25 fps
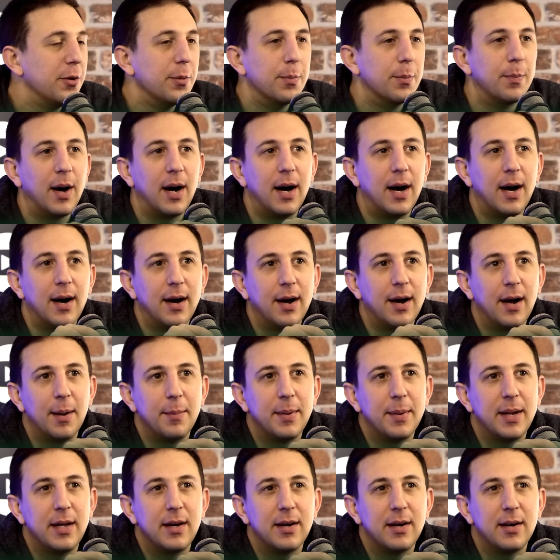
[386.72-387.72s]
but I
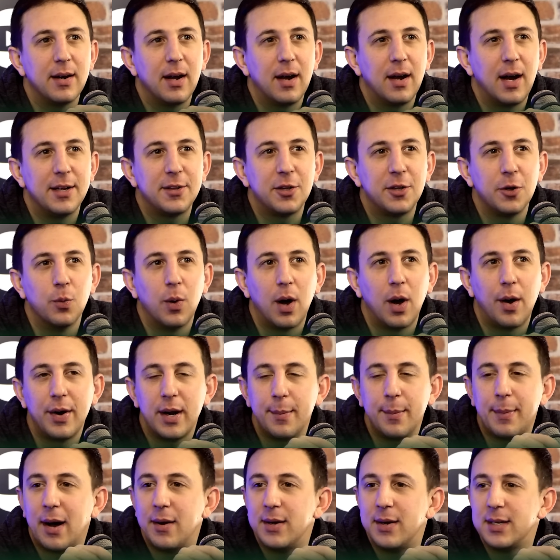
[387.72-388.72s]
mean, I do worry
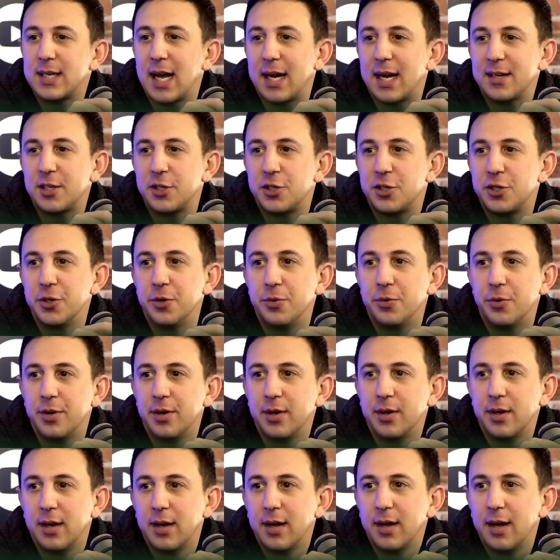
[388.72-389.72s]
about his attitude
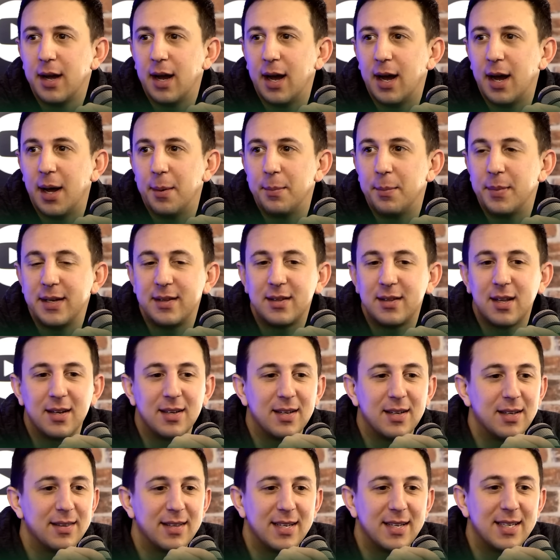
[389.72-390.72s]
um, he
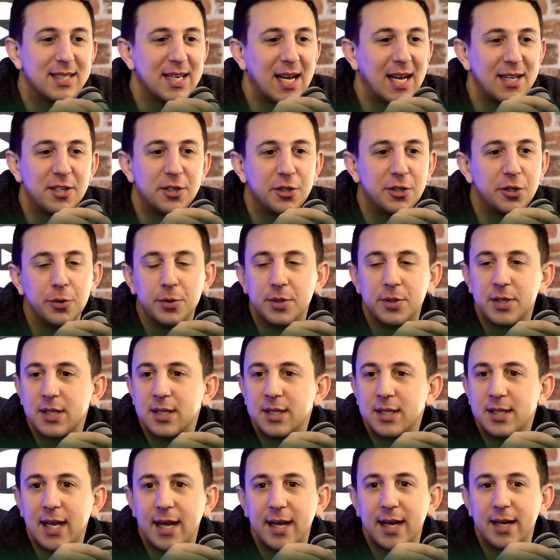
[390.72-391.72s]
his attitude
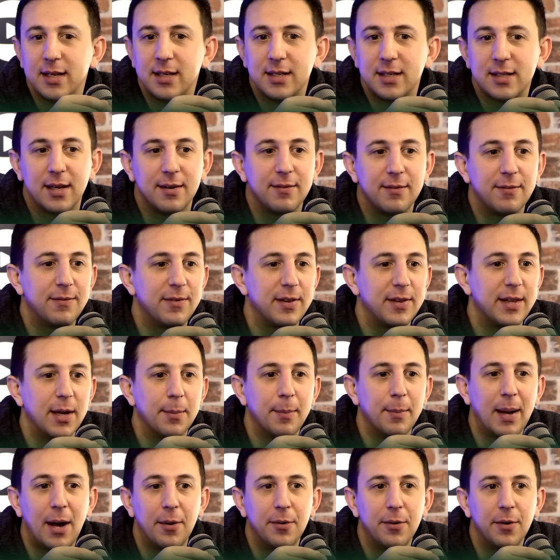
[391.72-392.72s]
stinks, and for the
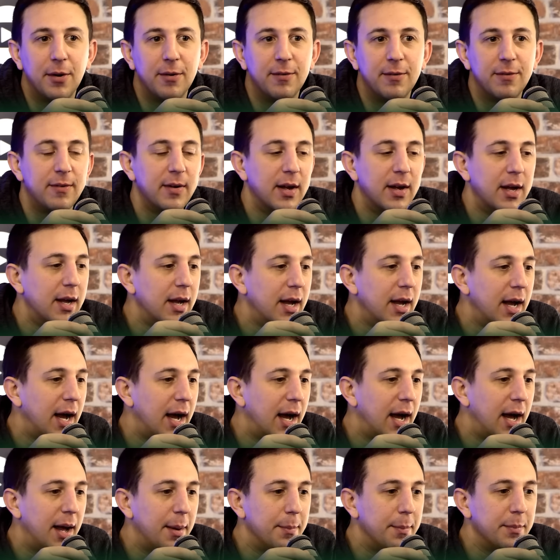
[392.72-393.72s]
amount of
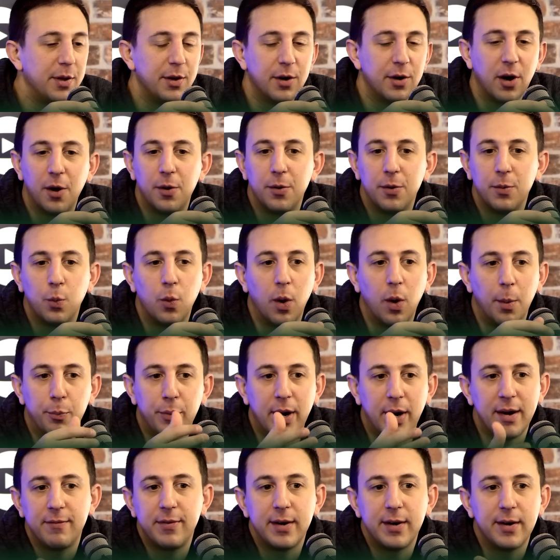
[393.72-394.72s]
um, you know what
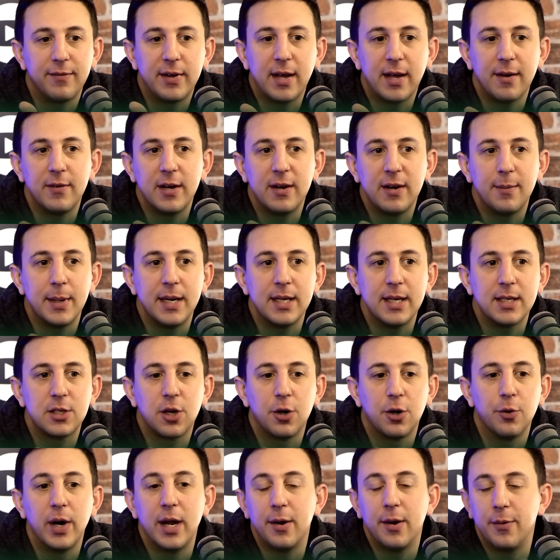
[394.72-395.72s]
Brentford have given him in his
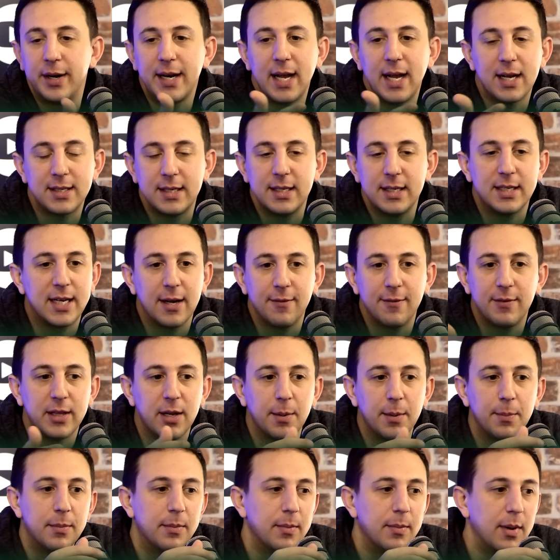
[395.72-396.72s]
career, and yes, he's given
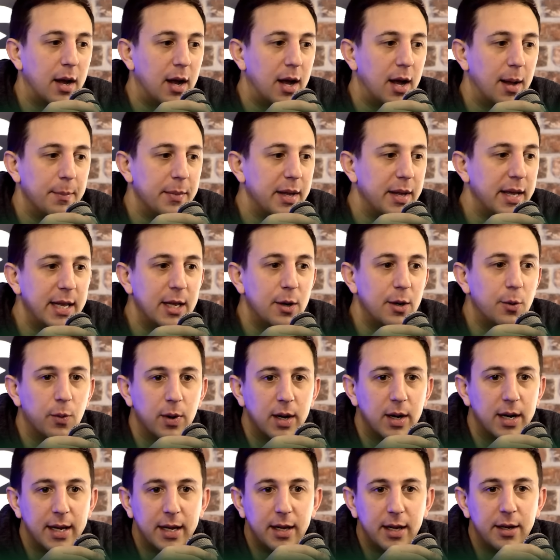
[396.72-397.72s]
them um,
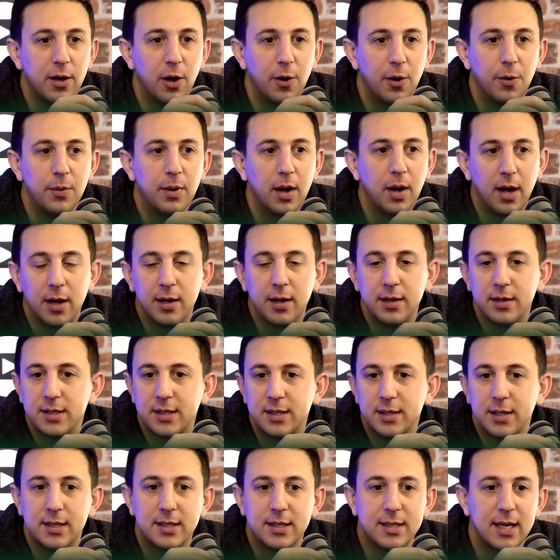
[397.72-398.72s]
equally you know uh,
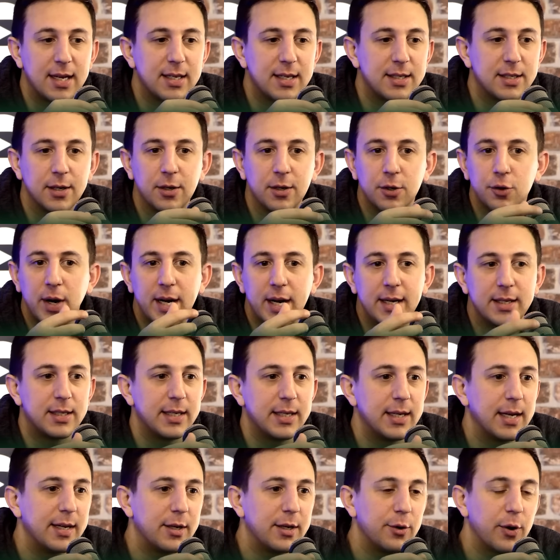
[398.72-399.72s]
success and
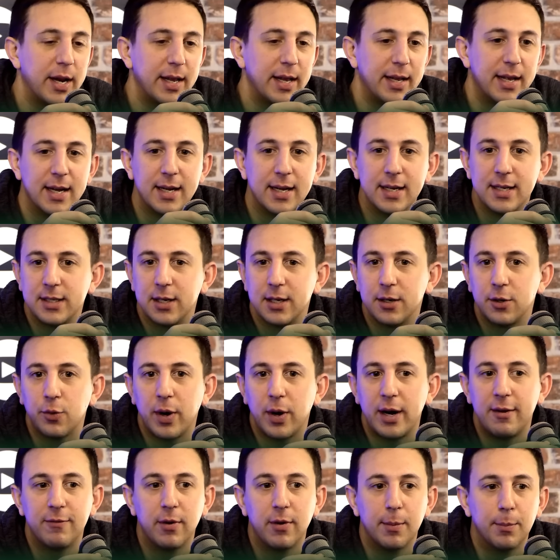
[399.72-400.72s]
great great years and
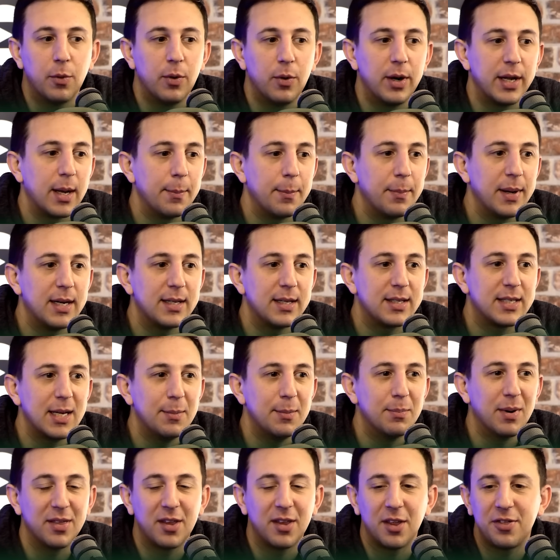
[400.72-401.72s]
great footballing
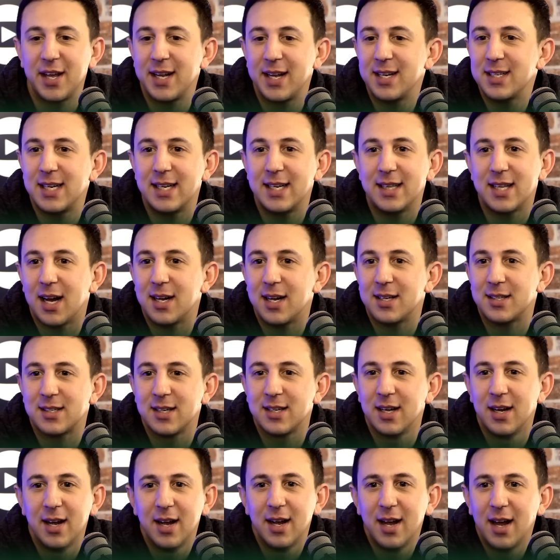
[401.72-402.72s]
ability. But the things he
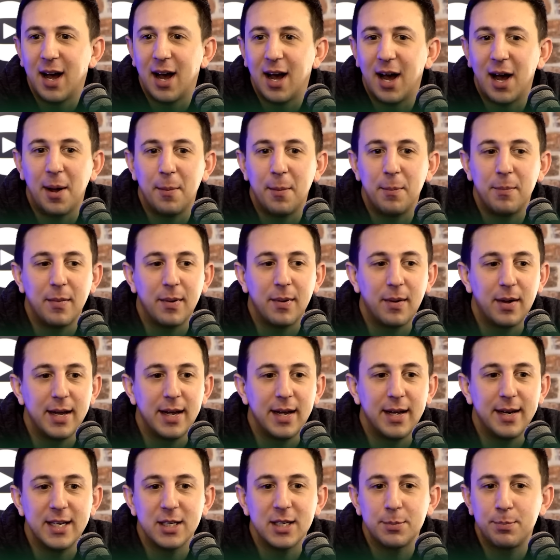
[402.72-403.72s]
does um,
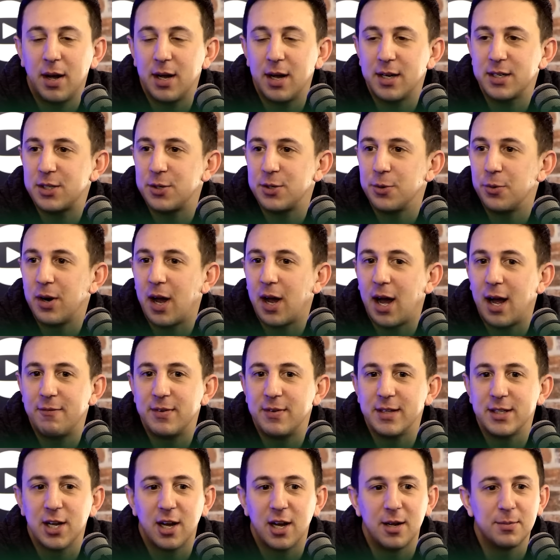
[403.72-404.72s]
in his personal
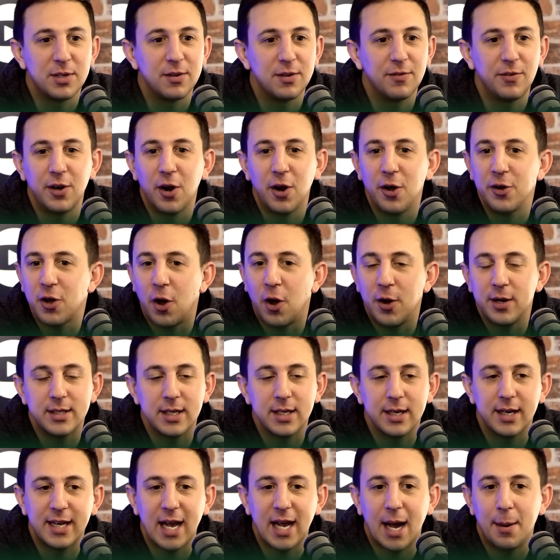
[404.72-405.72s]
life, in terms of you know going
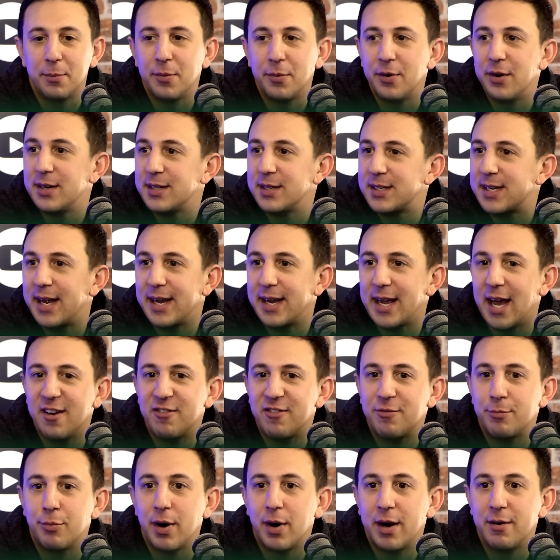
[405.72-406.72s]
to the camera and saying
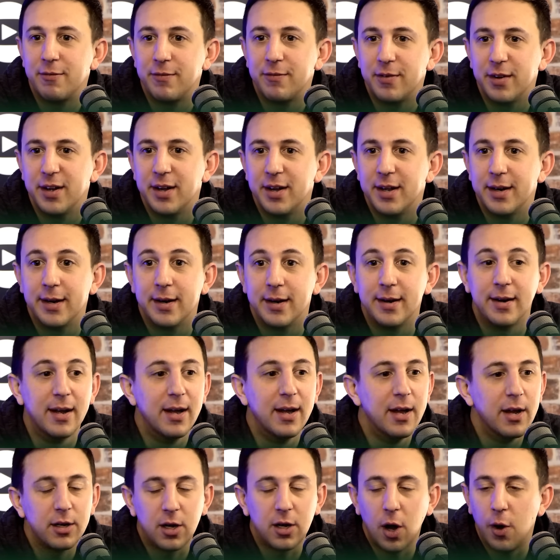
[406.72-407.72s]
"f Brentford" and
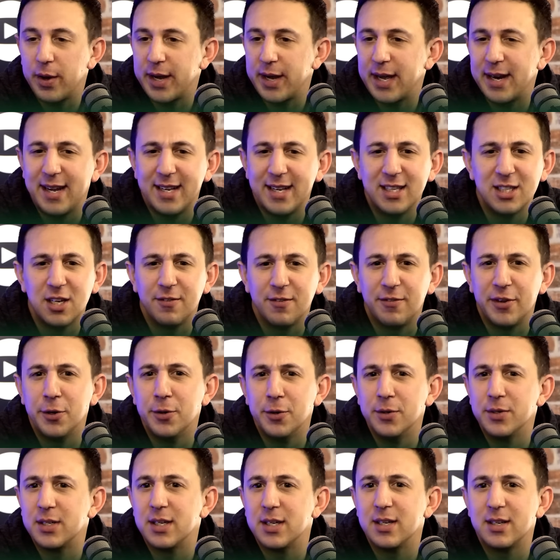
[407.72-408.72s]
going in
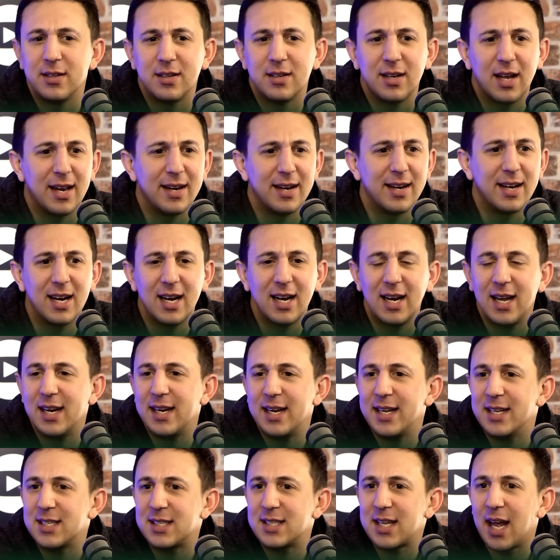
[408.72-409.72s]
interviews and and
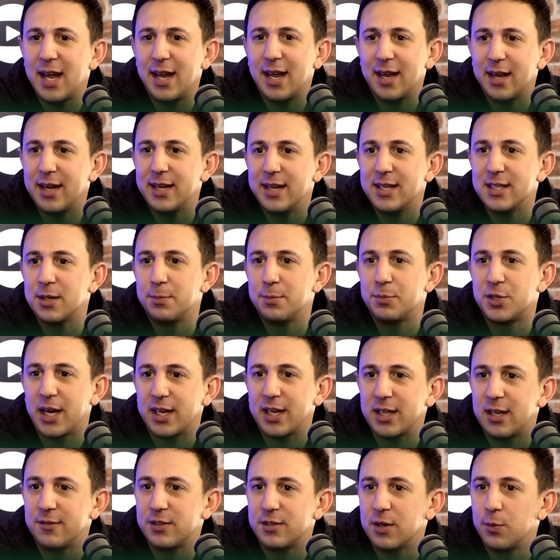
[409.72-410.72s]
clearly stating his
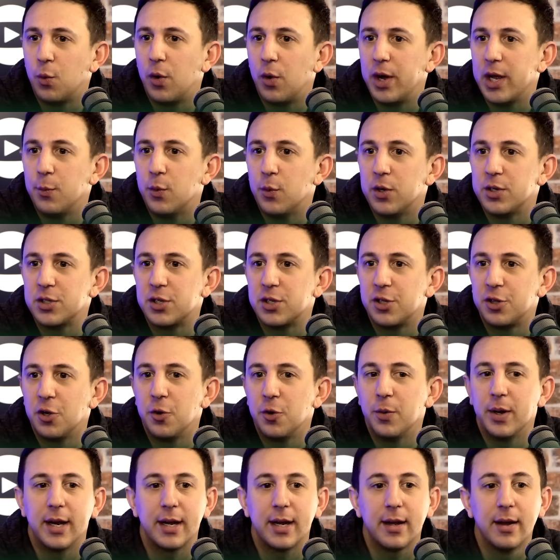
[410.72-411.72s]
objectives and what he wants to
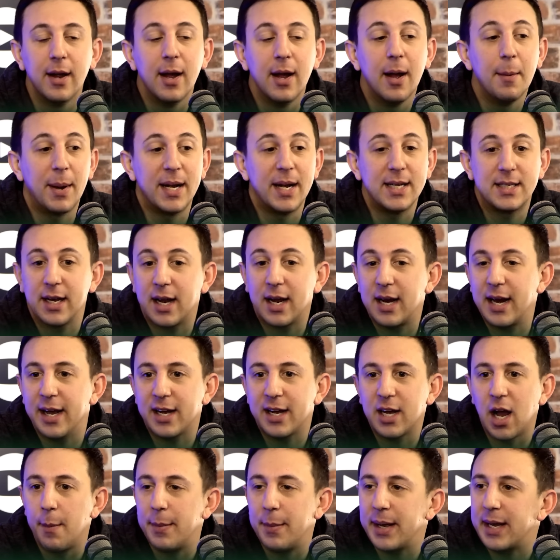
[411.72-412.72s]
do, and a, basically a
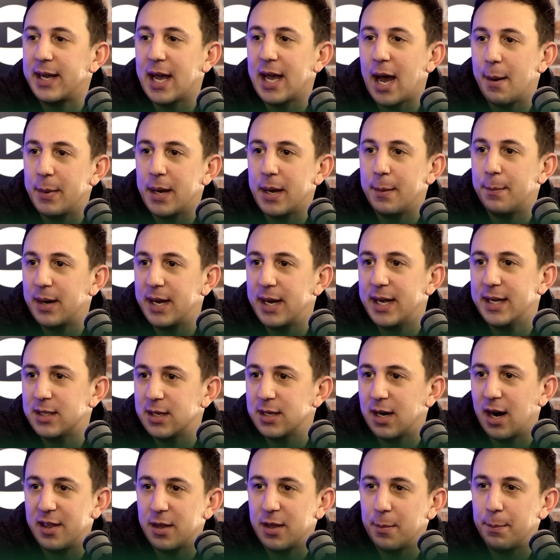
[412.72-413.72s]
"come and get me" plea
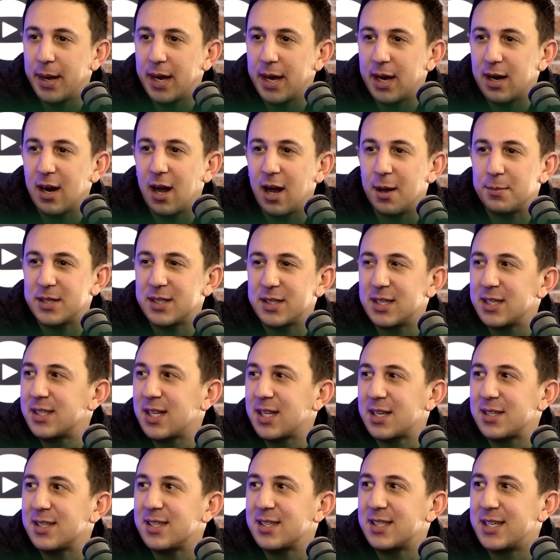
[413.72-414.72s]
to like the big clubs, it just
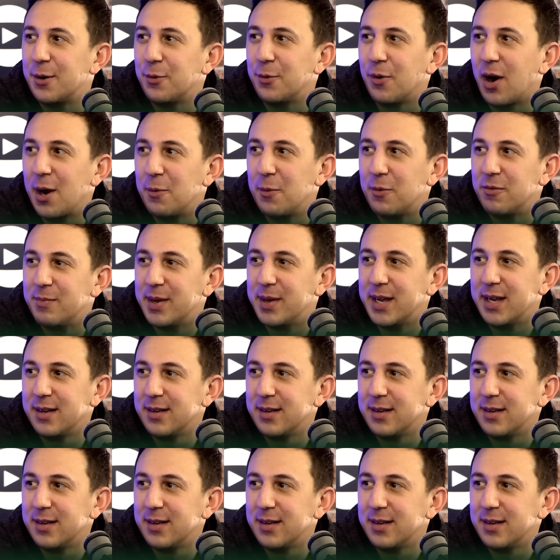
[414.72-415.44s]
mm. doesn't sit right with me.